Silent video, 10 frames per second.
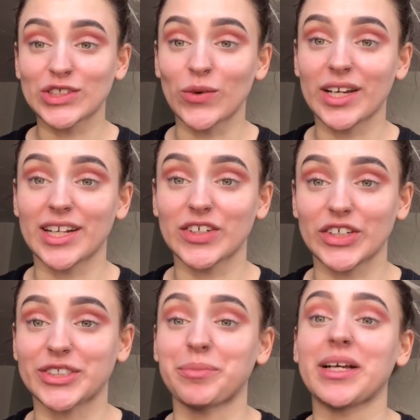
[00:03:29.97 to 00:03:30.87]
Get a
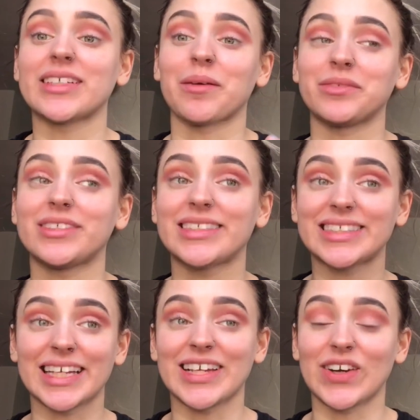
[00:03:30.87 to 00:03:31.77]
cushion because I'm
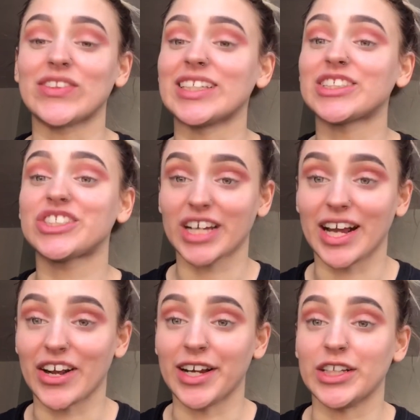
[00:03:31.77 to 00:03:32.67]
sitting on this chair
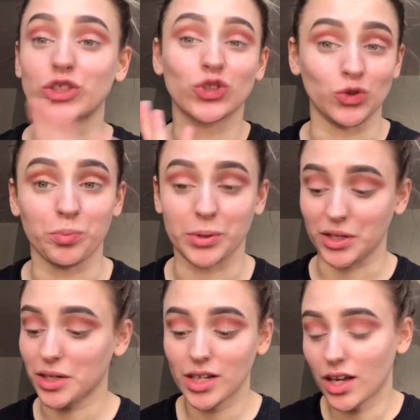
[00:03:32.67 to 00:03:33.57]
and it's super
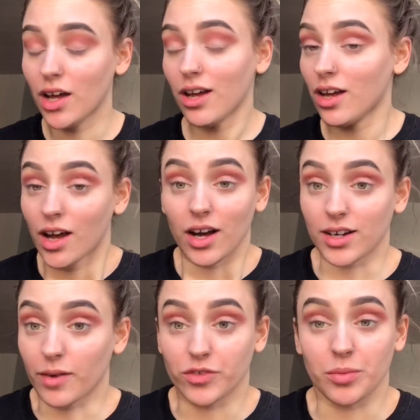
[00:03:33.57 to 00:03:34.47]

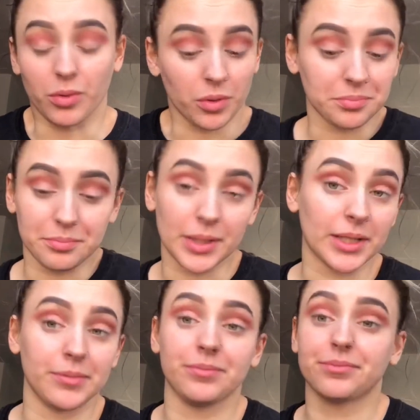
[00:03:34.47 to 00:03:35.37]
uncomfortable, but
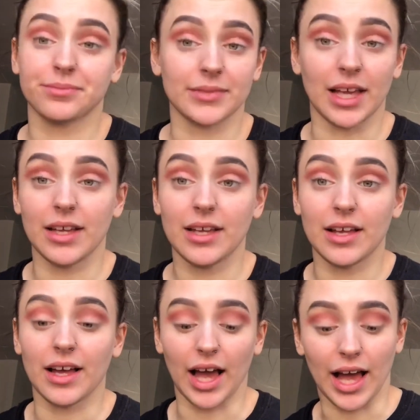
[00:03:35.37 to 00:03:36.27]

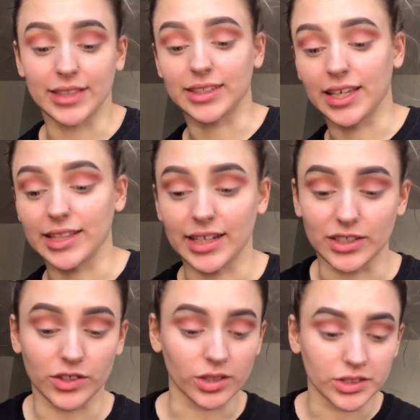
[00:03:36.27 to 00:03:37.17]
I had to get like a
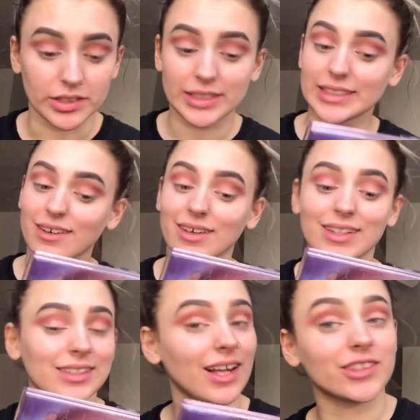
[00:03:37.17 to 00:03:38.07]
cushion to sit on it
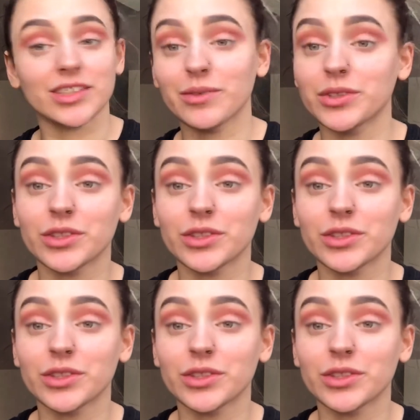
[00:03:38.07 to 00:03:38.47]
because that shit was